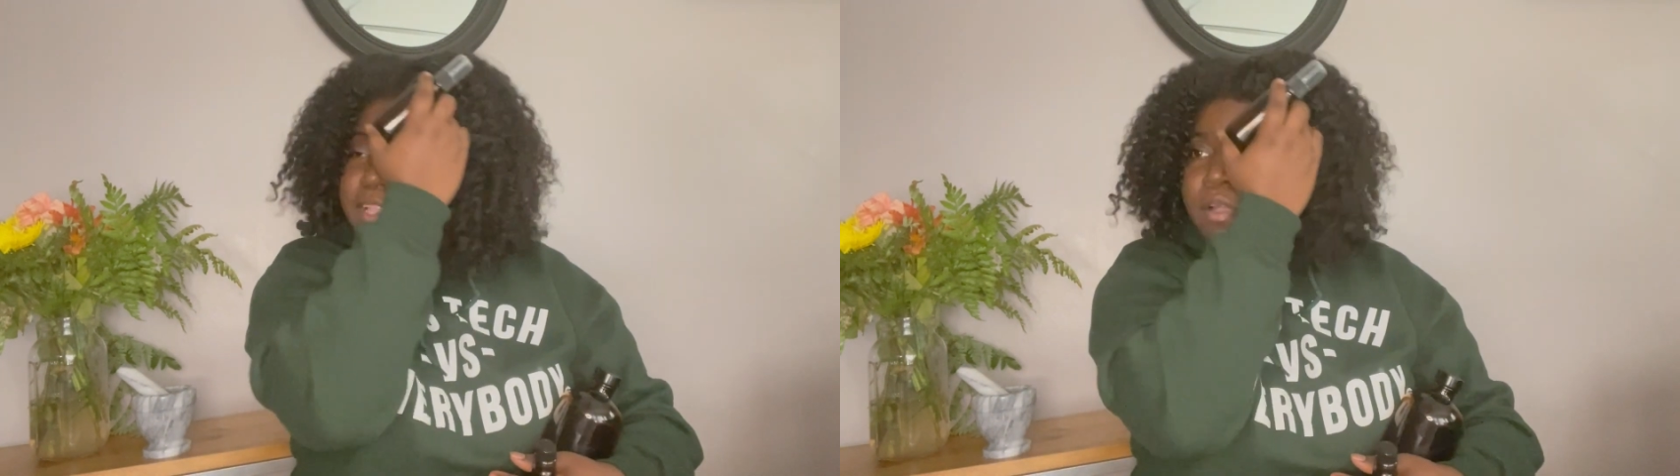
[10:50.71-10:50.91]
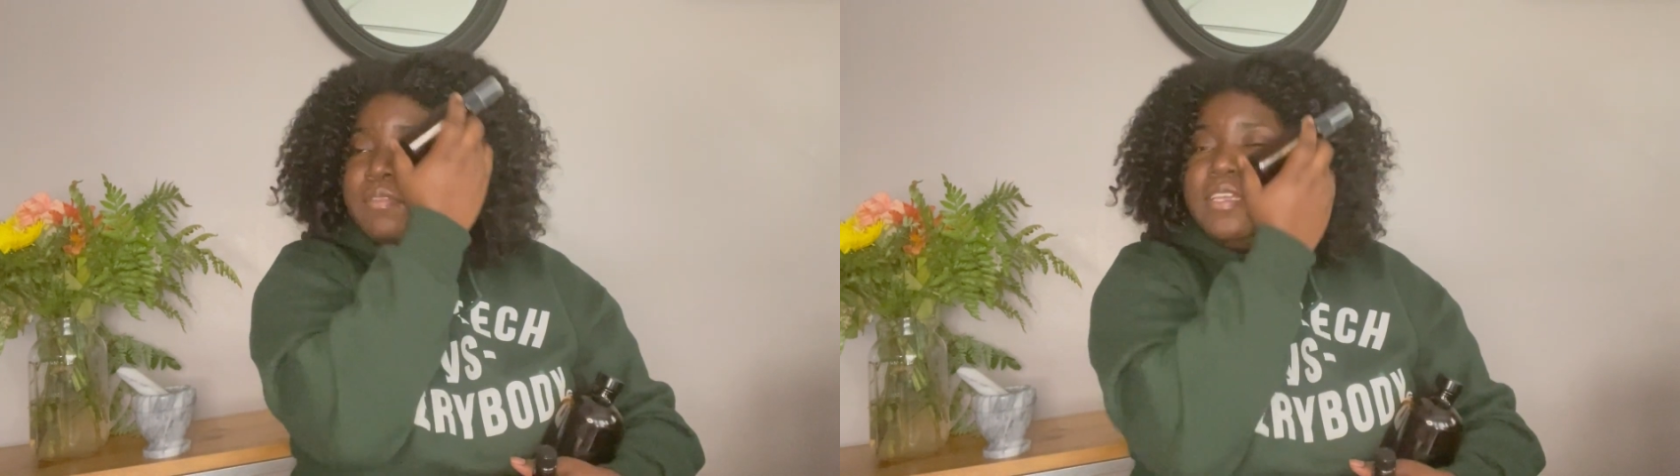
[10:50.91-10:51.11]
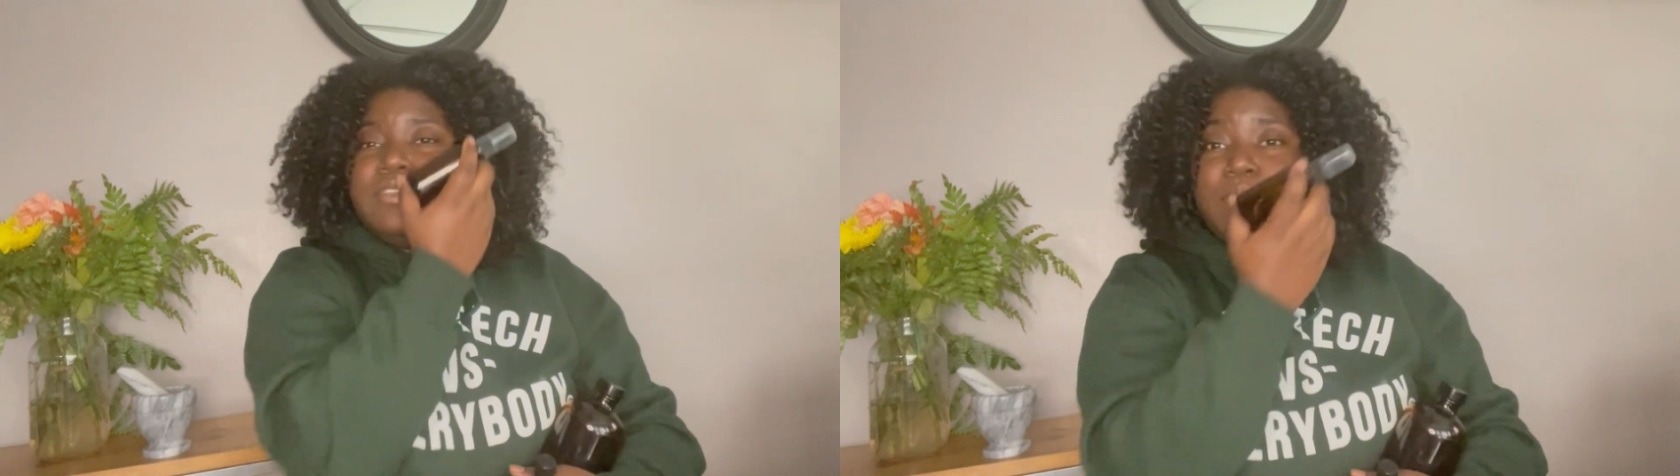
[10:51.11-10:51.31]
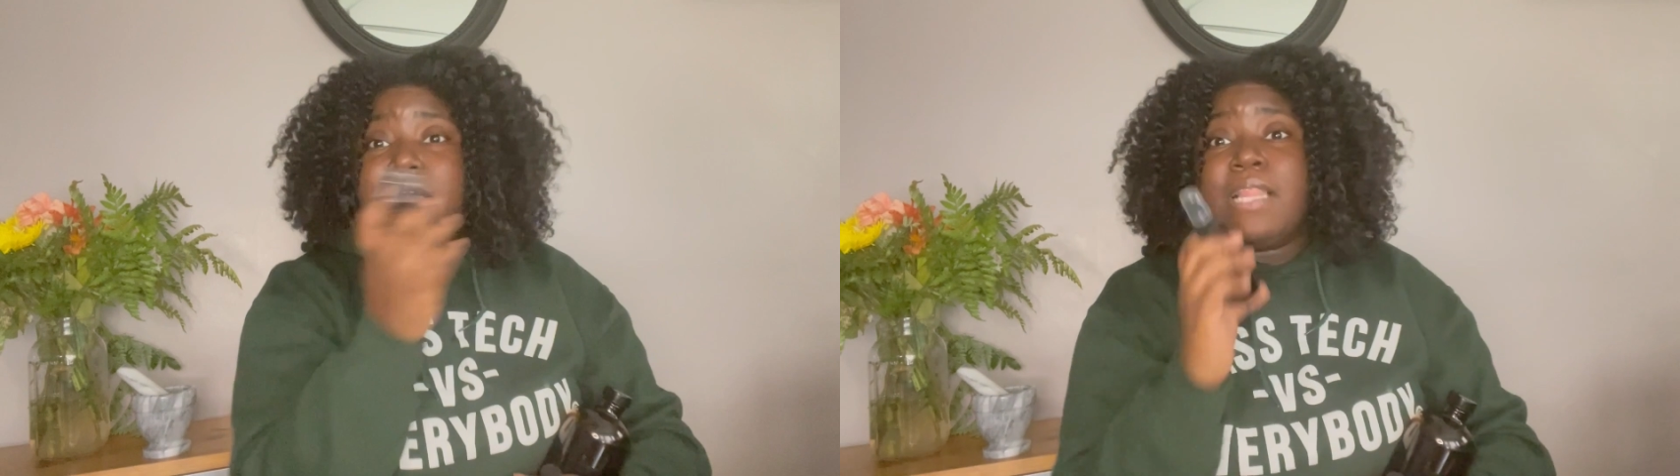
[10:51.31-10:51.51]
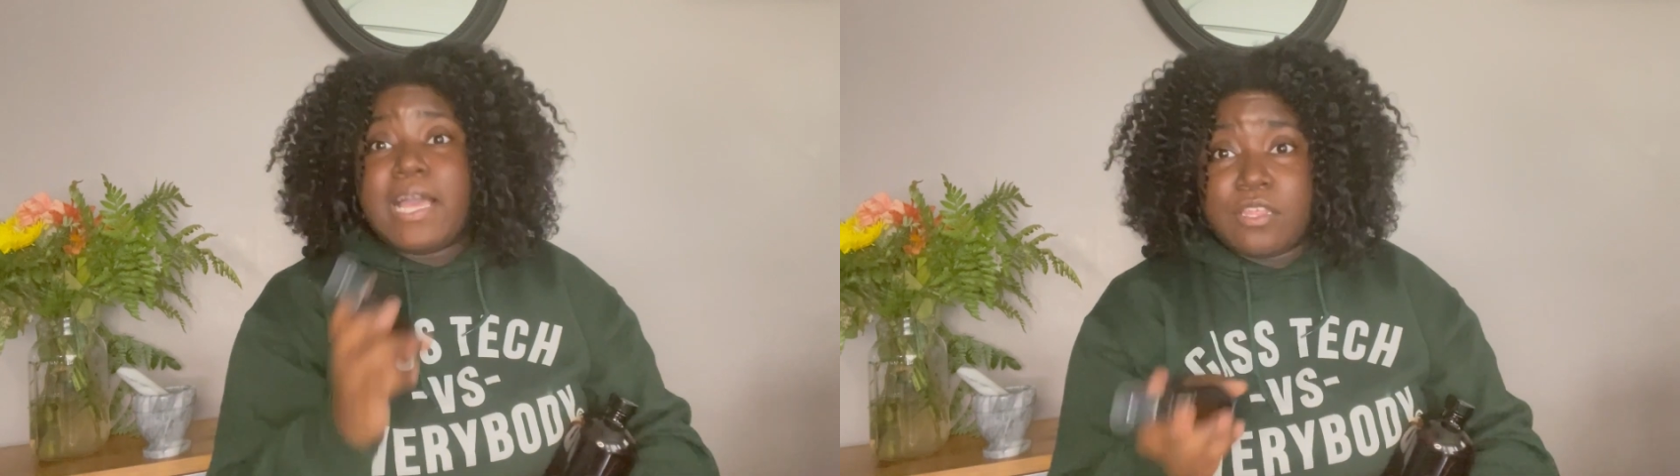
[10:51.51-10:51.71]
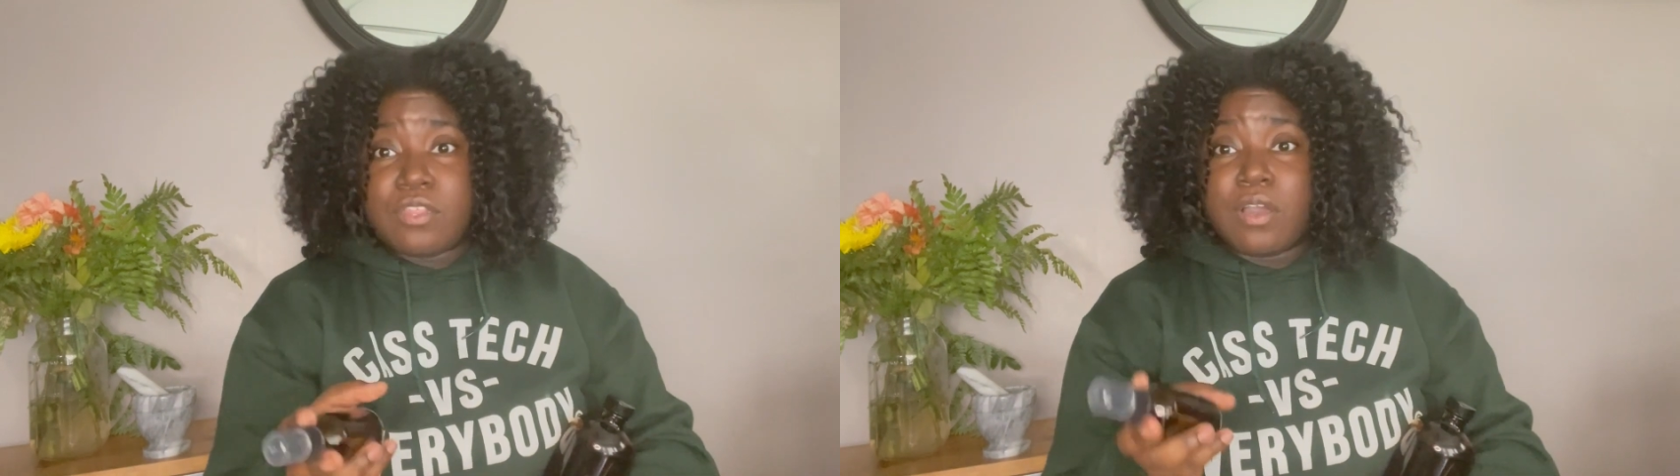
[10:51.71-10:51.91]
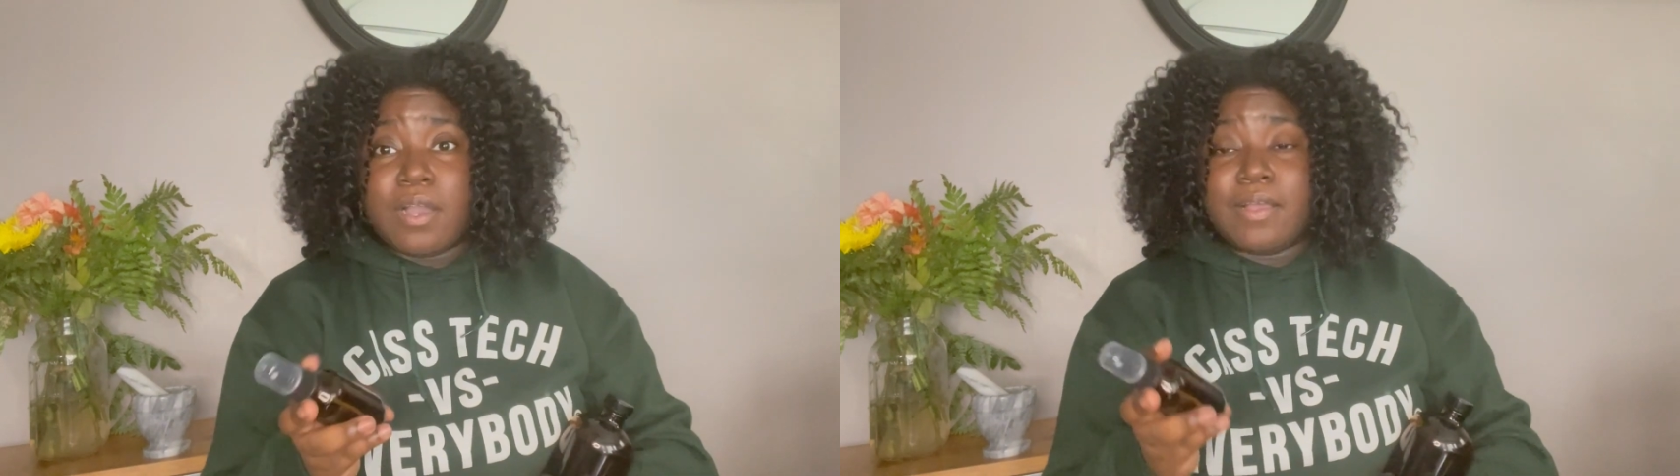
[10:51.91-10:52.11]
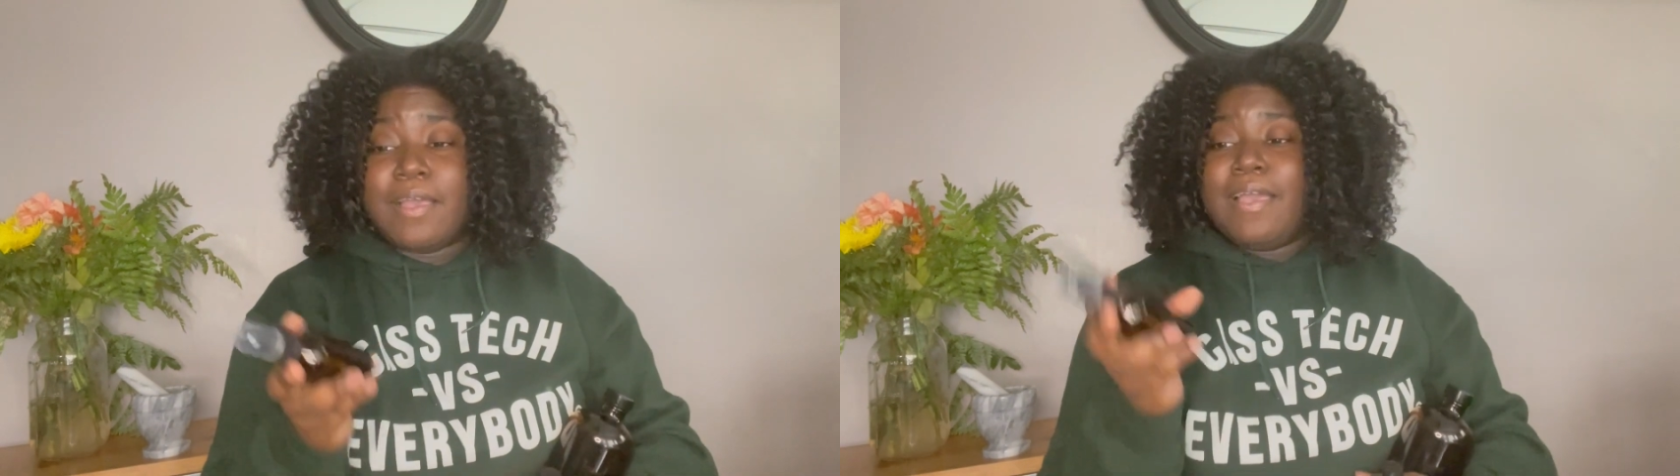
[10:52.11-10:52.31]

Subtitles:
only do a glass jar,